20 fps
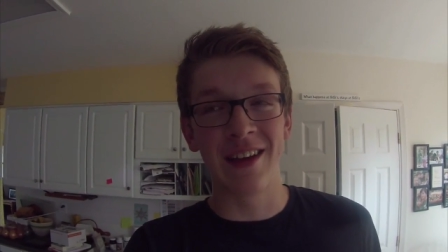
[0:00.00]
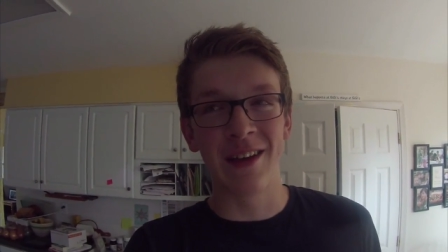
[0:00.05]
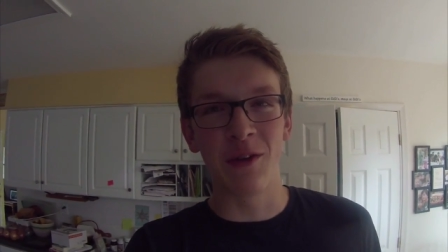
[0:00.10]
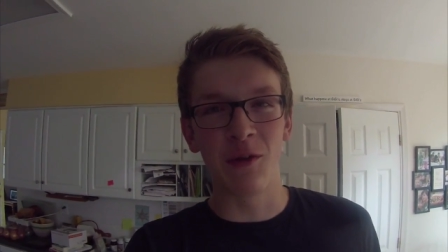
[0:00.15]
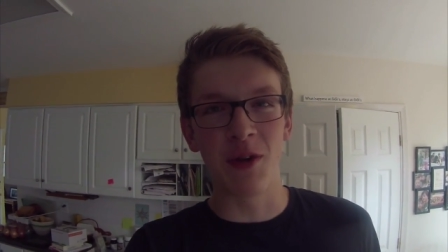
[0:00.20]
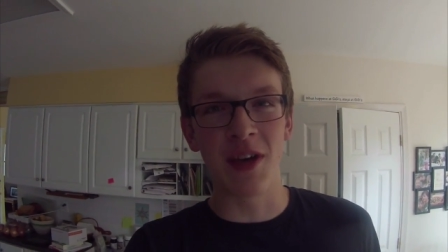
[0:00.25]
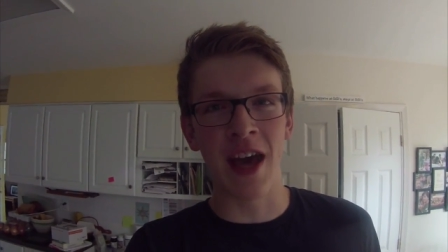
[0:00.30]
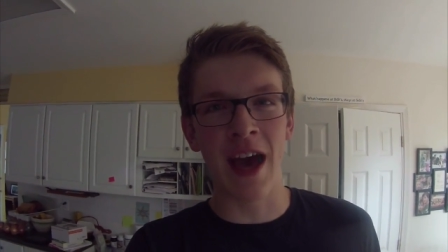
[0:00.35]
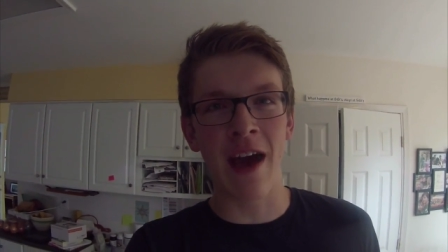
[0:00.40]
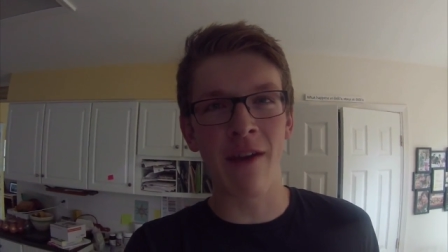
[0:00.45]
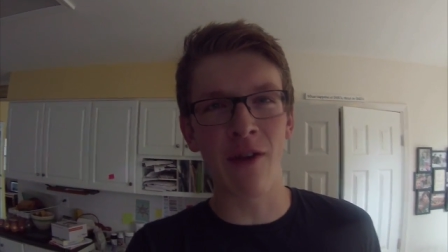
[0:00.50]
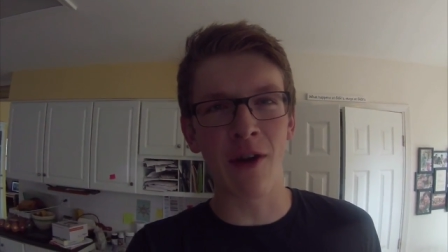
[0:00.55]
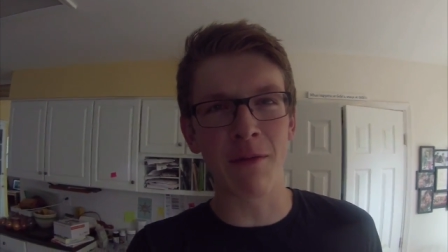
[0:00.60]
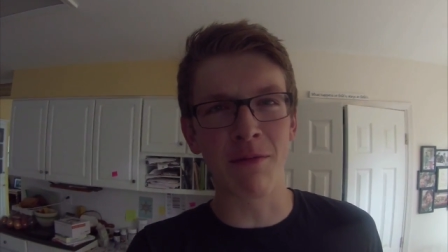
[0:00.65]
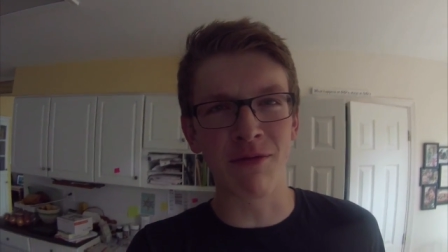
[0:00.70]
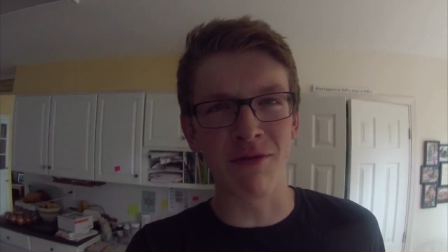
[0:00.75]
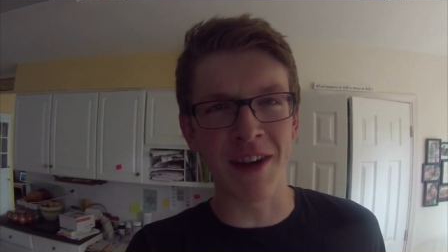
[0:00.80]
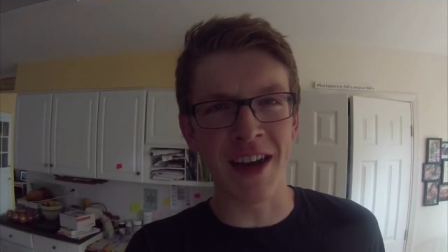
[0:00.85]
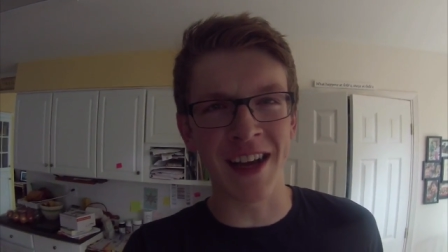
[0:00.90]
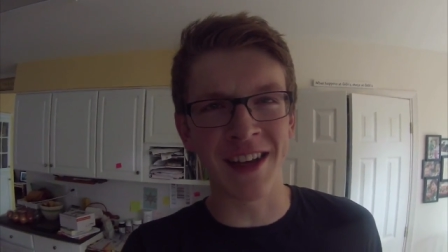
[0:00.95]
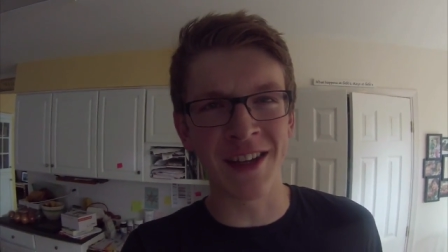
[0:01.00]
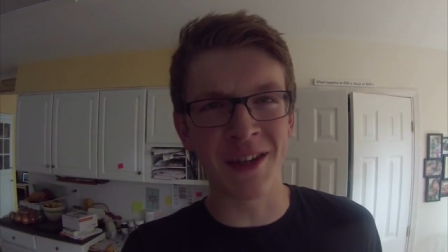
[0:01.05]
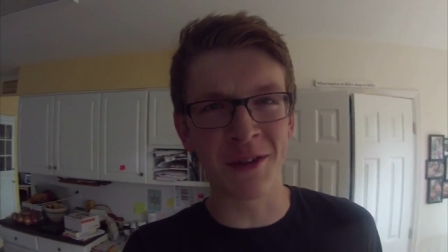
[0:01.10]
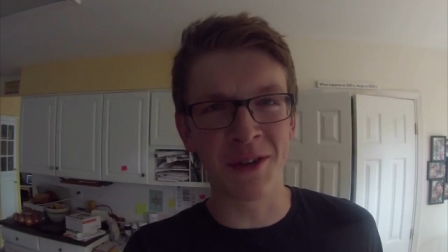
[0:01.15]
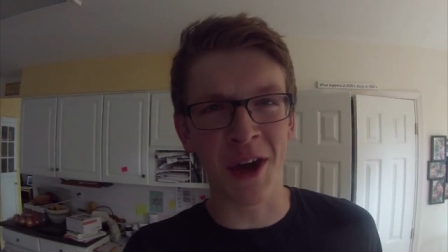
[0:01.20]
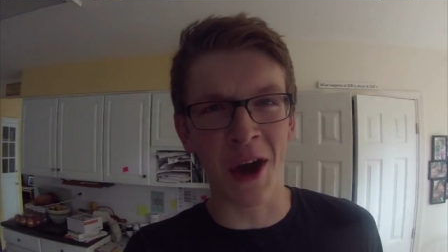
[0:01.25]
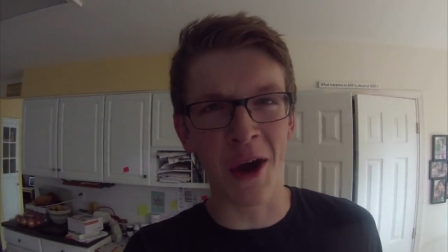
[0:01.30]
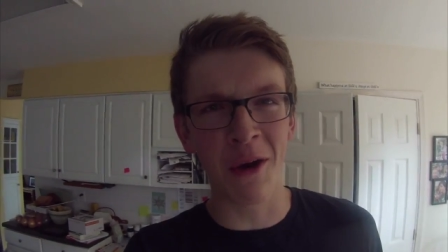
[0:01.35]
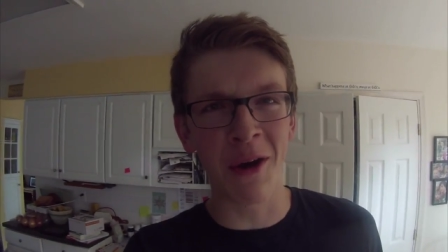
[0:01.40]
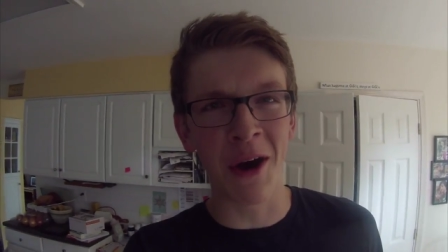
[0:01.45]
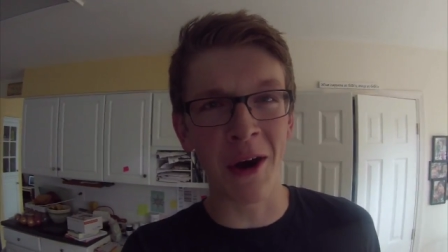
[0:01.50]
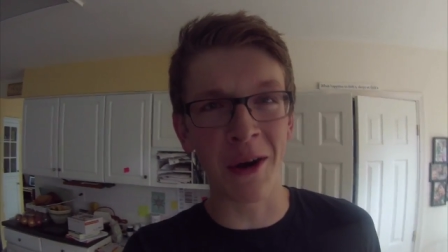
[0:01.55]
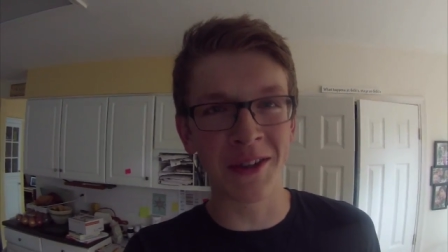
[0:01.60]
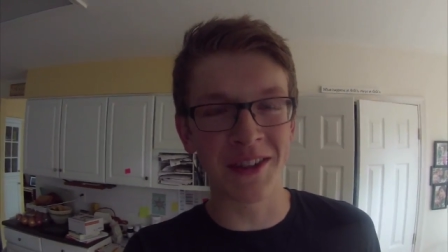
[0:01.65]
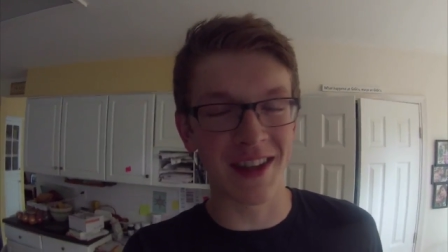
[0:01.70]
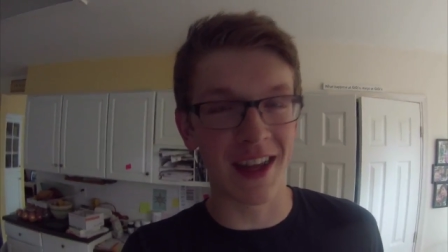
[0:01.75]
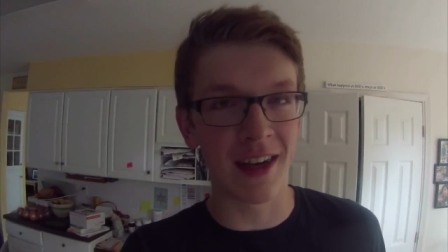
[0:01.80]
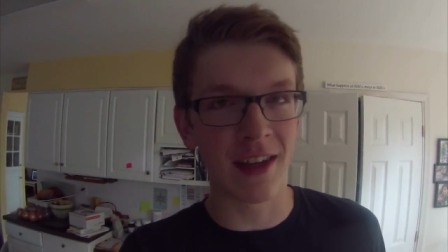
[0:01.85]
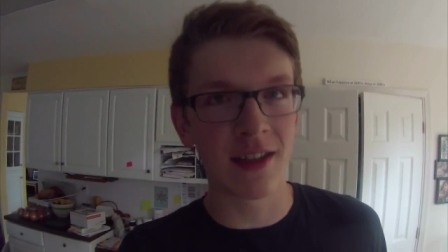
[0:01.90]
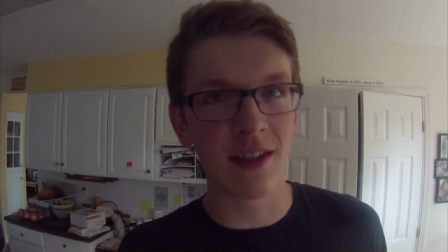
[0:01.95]
We have our brand new
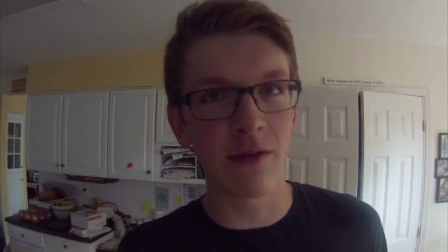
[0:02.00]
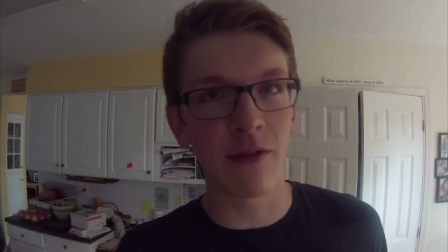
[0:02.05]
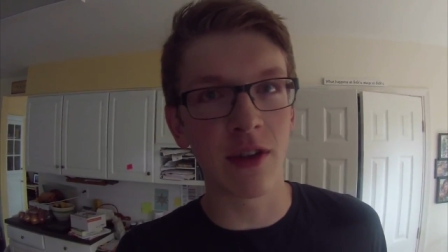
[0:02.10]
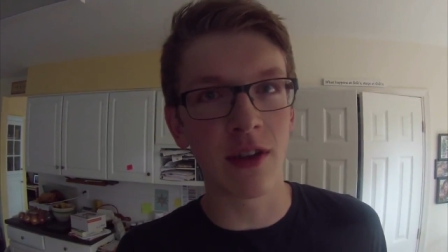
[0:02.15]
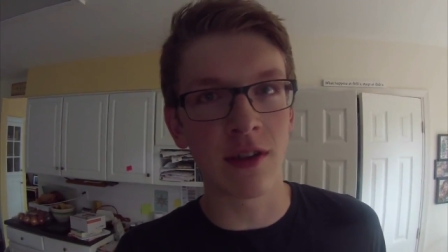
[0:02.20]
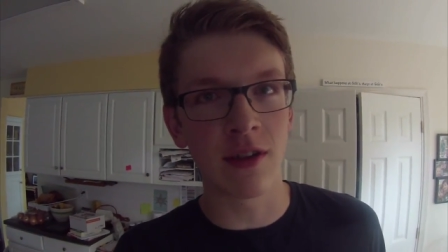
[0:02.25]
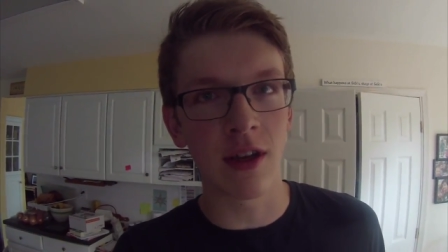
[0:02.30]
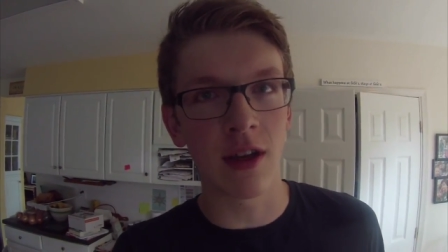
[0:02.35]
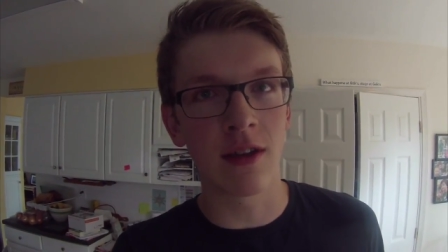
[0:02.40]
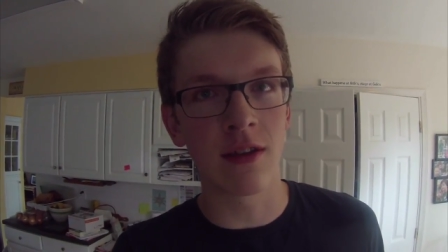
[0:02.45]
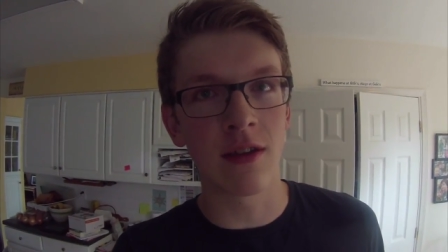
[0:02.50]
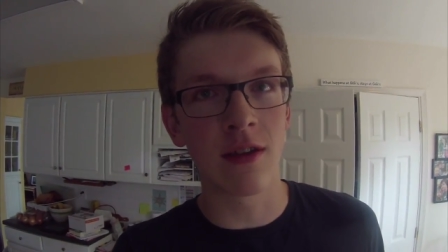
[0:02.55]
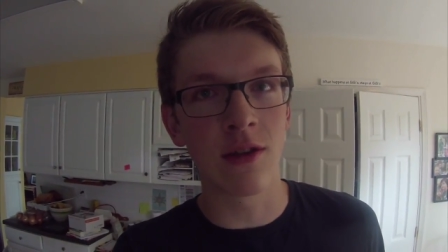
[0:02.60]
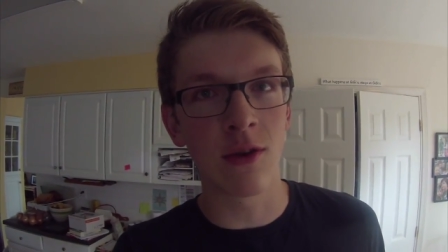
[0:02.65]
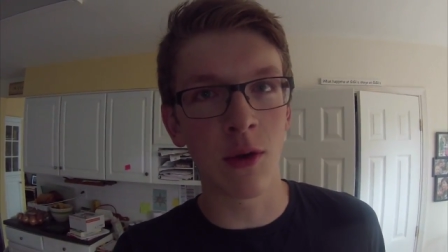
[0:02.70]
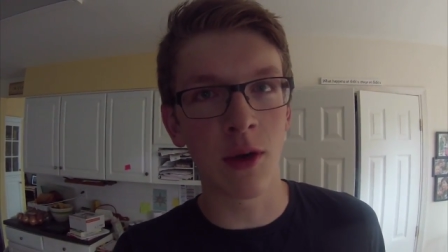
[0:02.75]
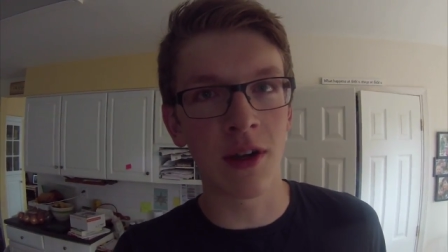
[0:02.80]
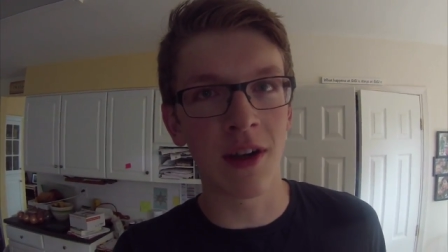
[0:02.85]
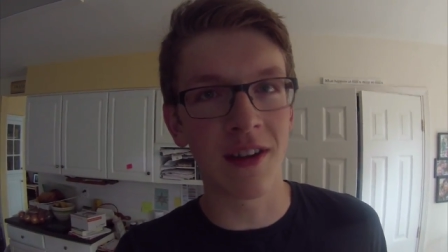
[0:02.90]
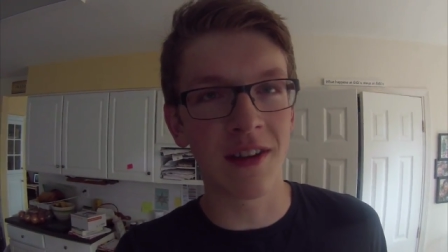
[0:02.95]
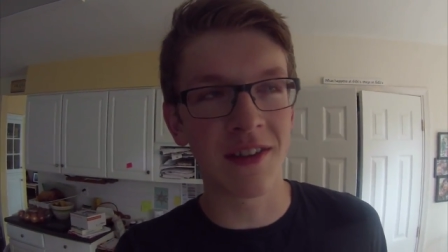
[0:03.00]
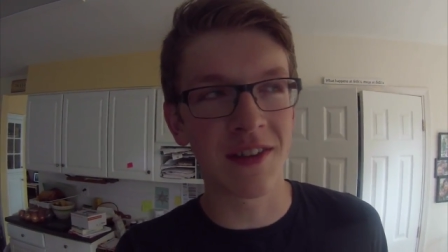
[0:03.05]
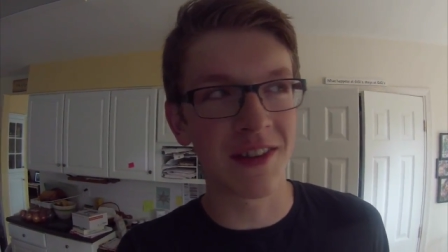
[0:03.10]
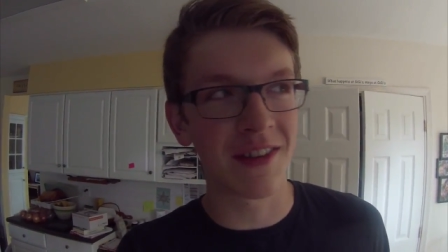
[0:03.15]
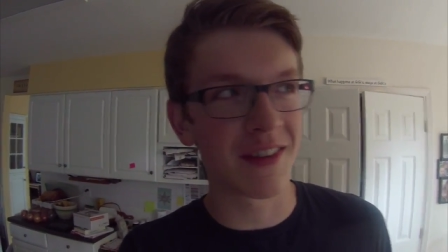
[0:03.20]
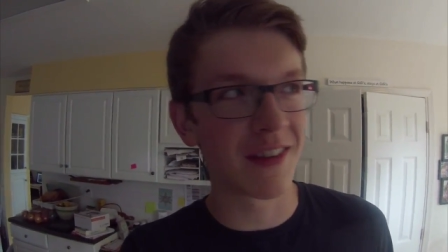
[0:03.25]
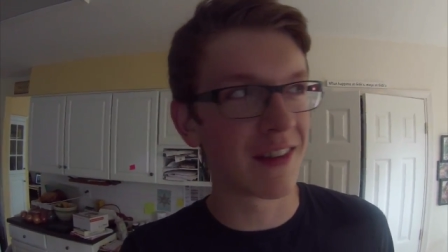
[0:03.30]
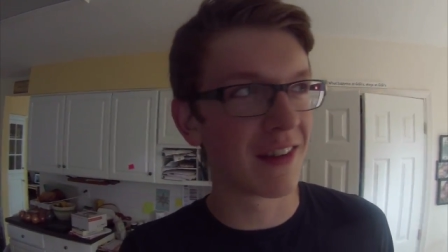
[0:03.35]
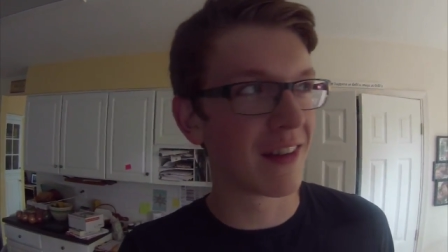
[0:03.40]
co-host, that is if he decides to join us.